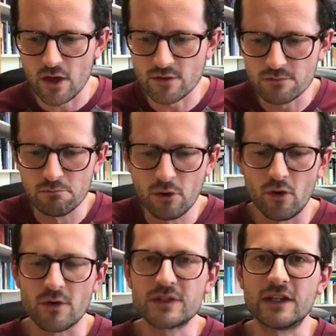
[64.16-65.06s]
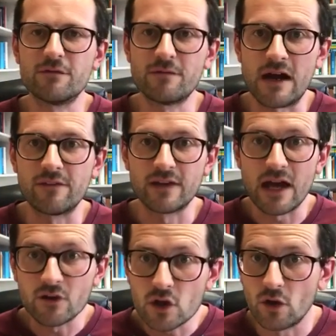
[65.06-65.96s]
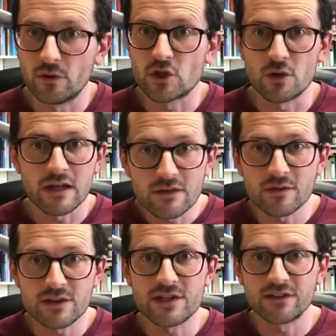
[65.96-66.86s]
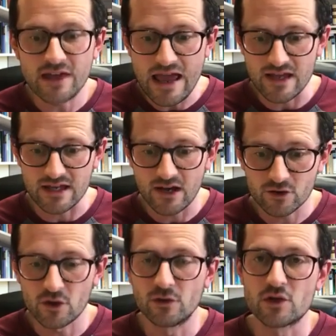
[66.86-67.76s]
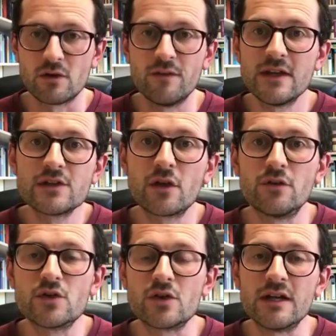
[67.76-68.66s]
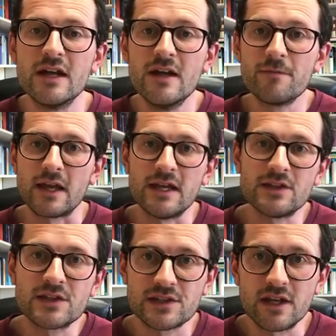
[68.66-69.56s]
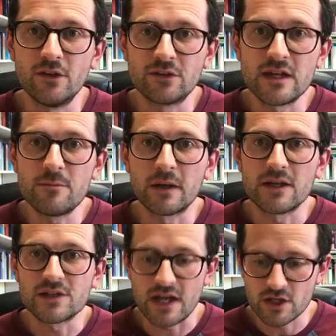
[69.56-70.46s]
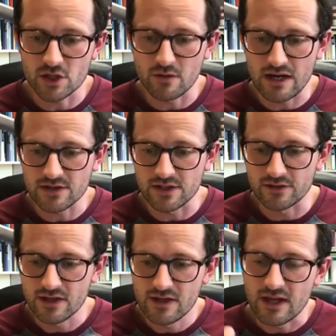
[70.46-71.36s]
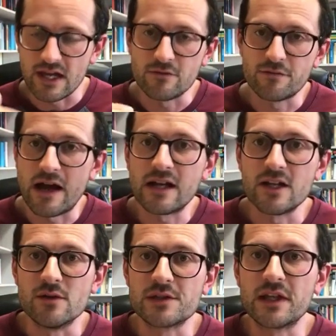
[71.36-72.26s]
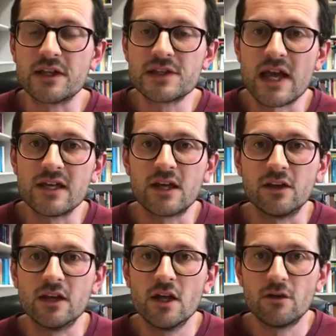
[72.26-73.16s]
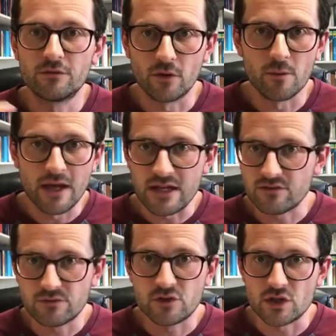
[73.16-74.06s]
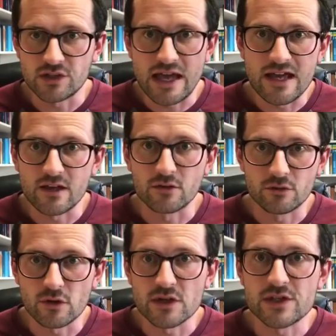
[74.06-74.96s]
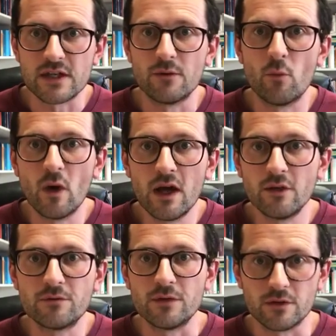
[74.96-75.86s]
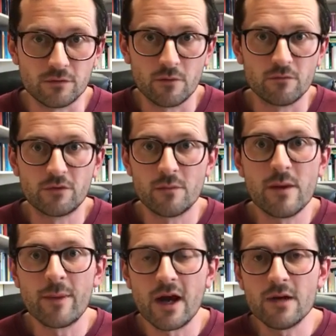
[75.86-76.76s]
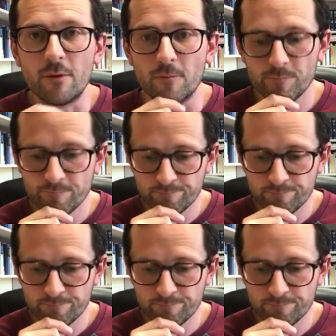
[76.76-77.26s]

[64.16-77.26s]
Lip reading: owes more to the fact that our culture, even today, our culture in this country, is still deeply saturated in values that are taken from a Judeo-Christian worldview, from the Bible.